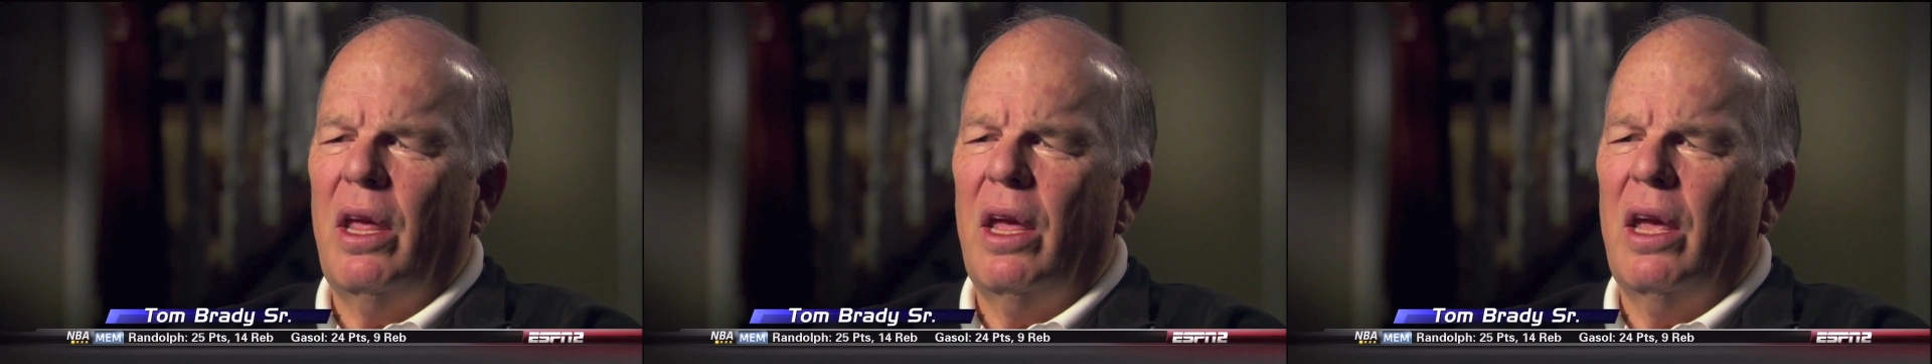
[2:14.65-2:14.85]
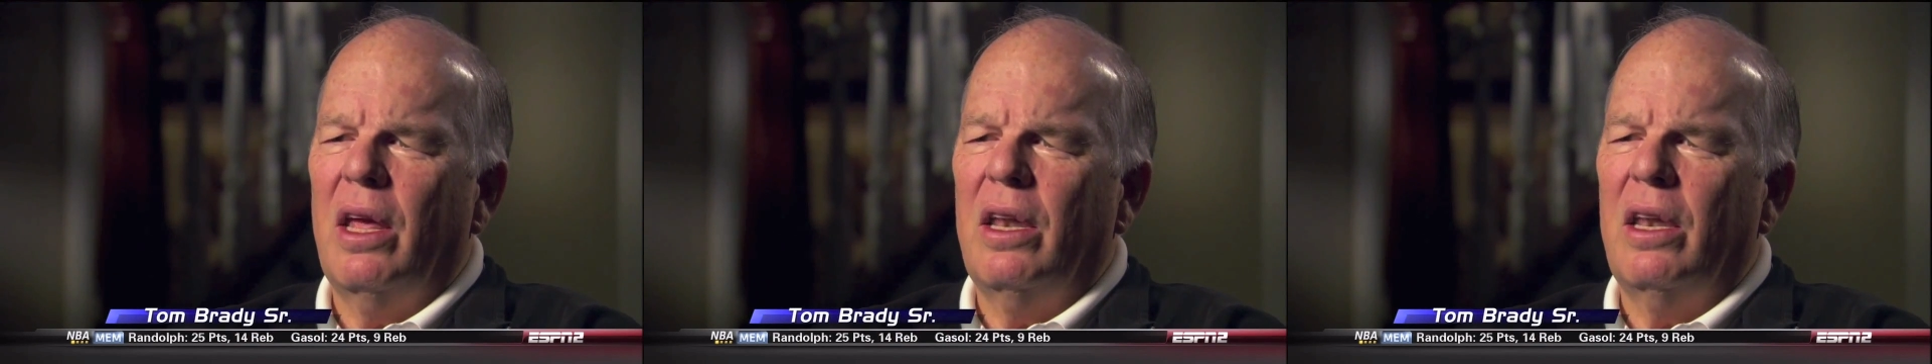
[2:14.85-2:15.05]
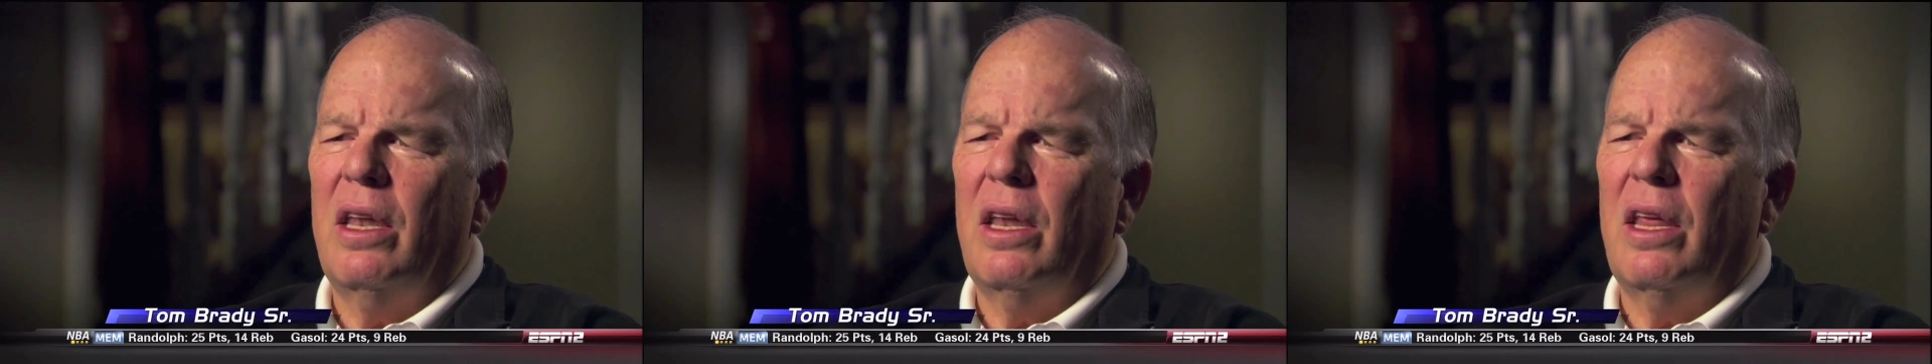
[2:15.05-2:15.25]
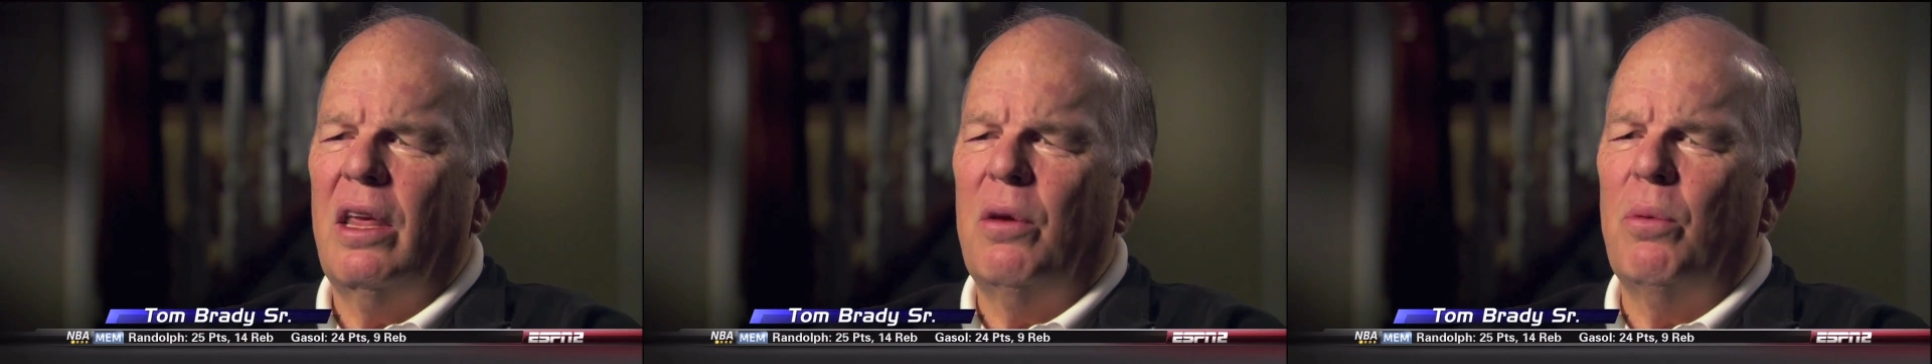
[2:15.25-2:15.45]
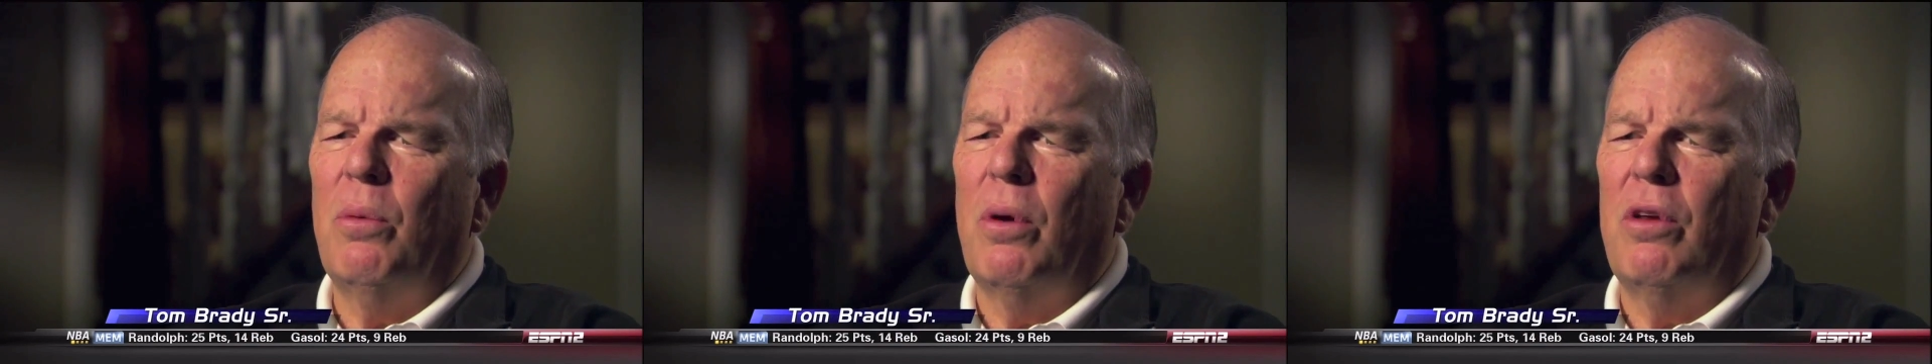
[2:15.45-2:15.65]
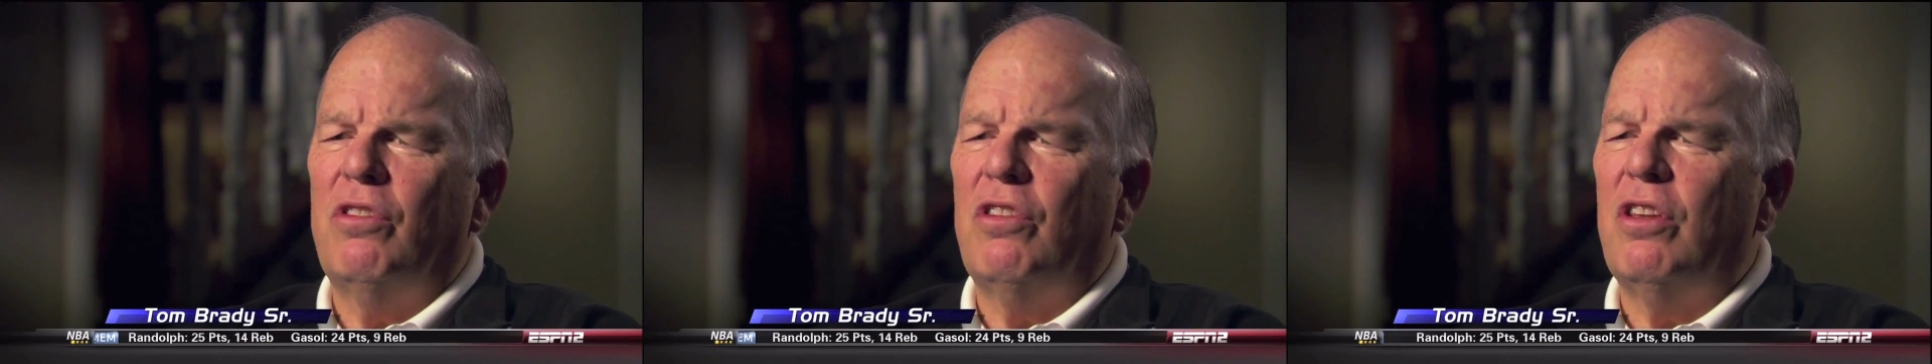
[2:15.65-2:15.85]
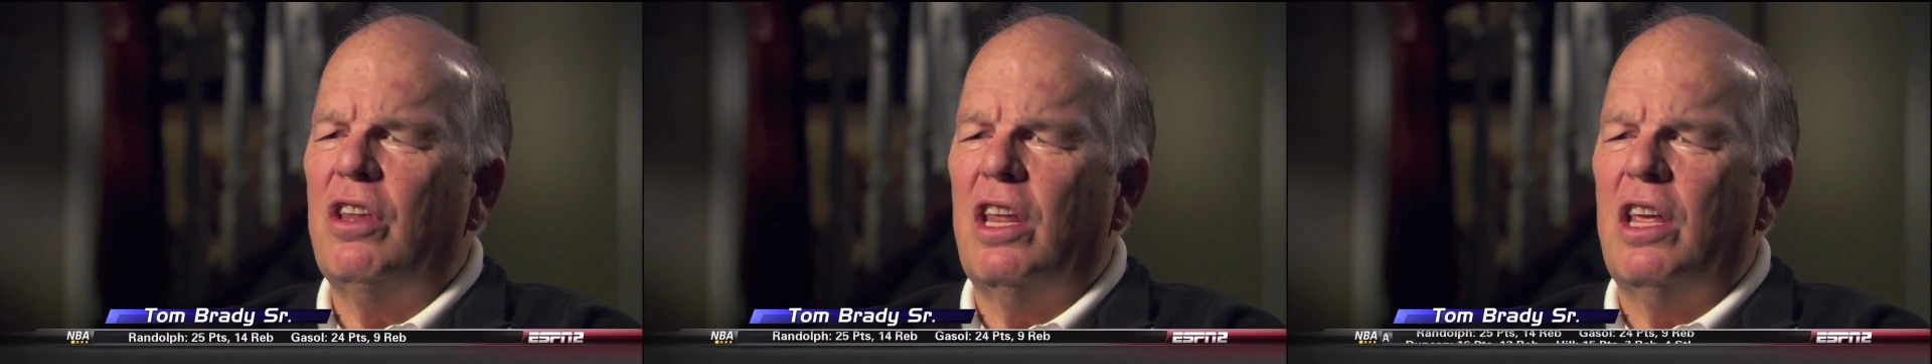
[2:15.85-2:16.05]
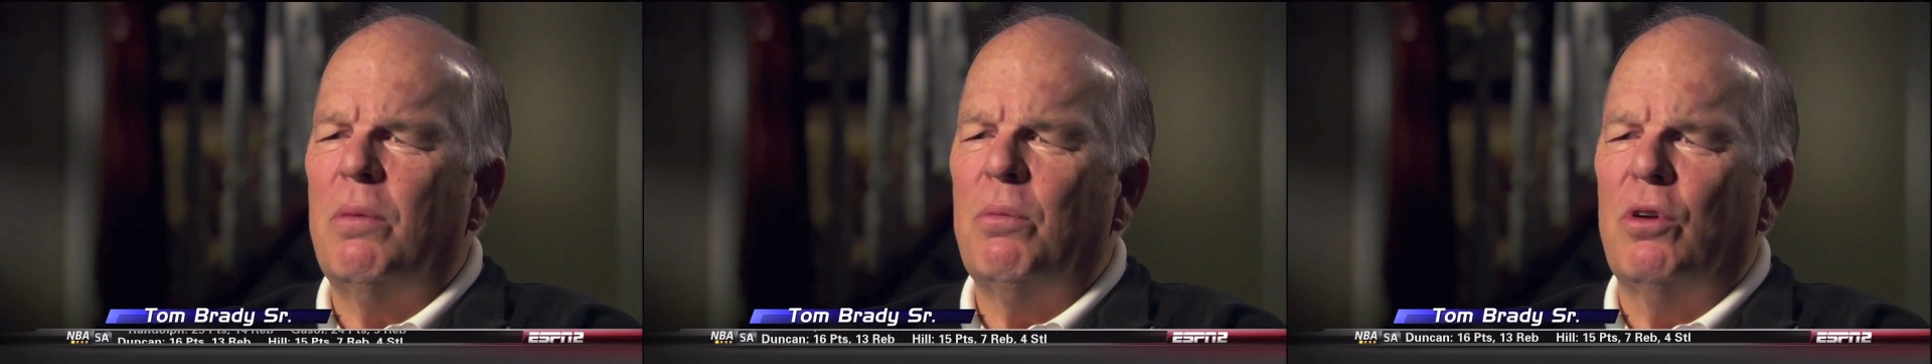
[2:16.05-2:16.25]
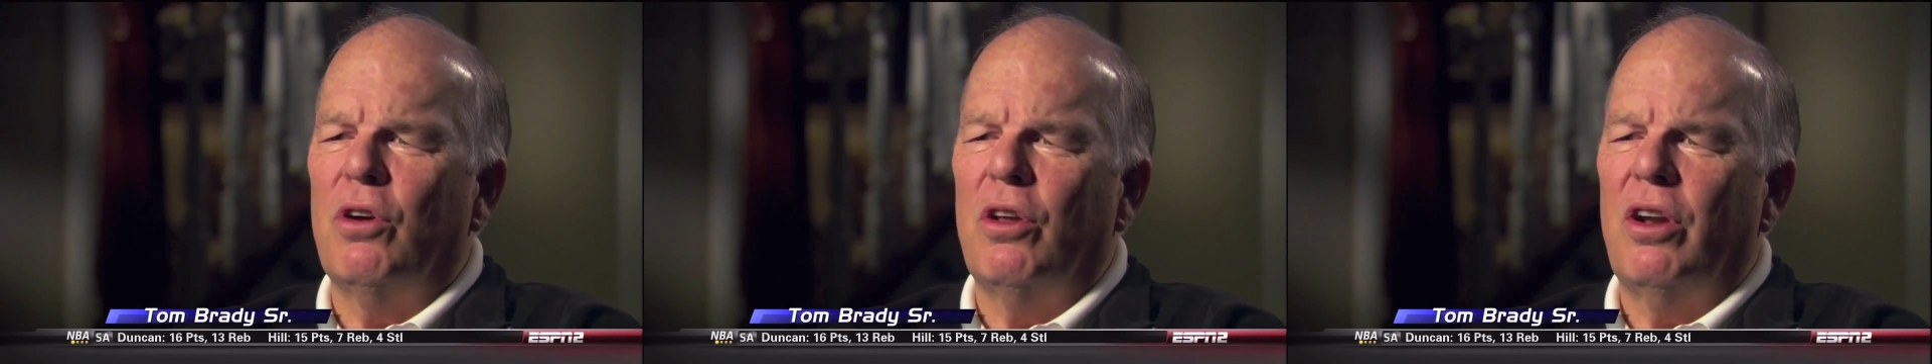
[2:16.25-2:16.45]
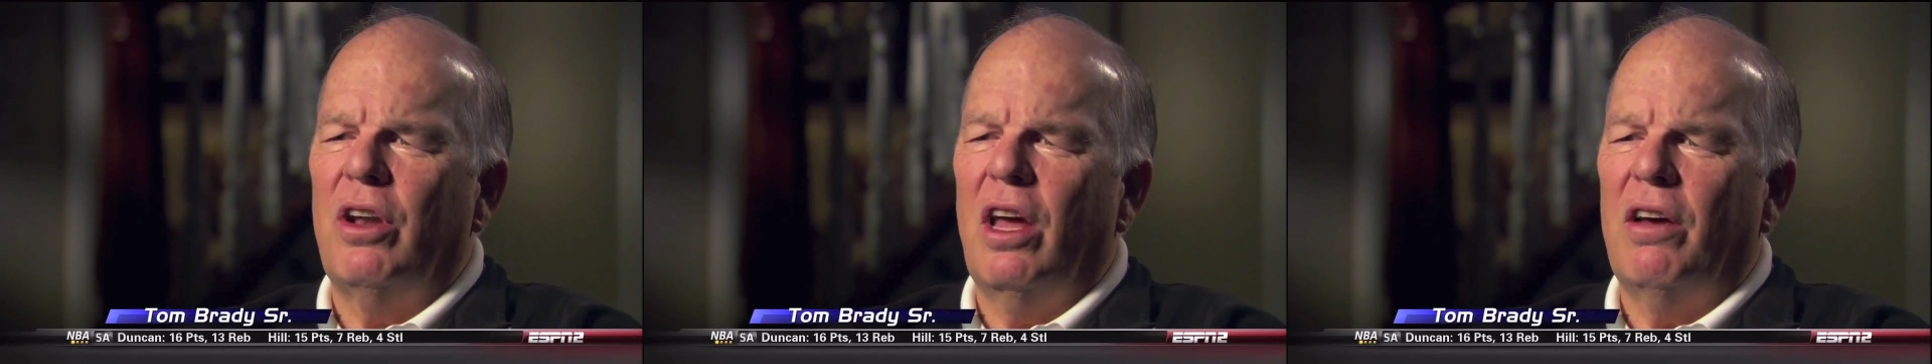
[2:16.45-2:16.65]
and he wasn't deemed
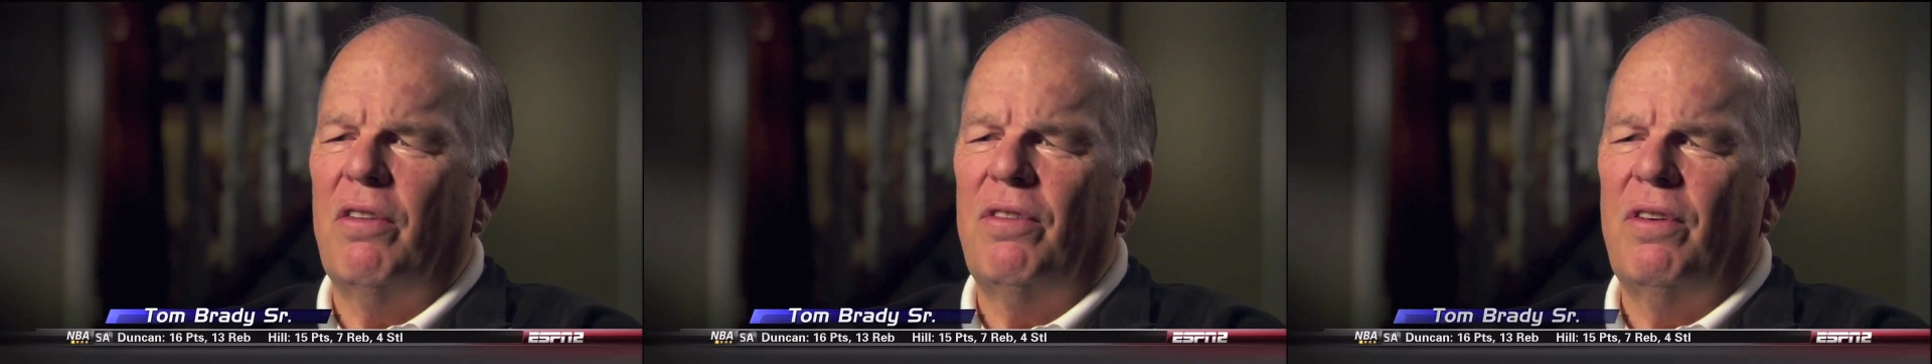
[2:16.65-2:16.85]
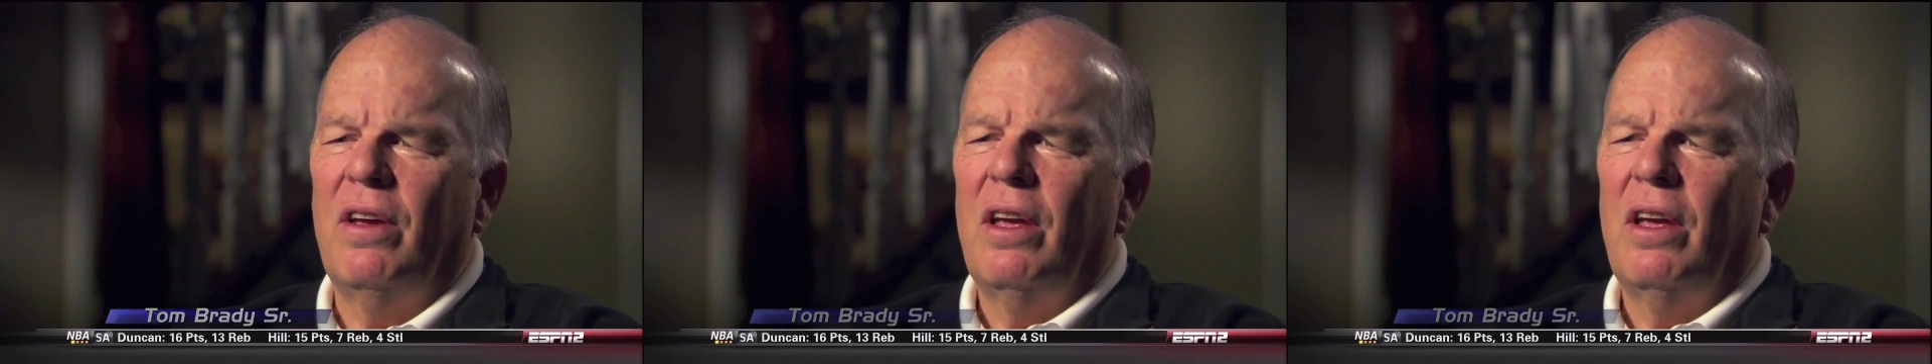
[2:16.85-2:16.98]
good enough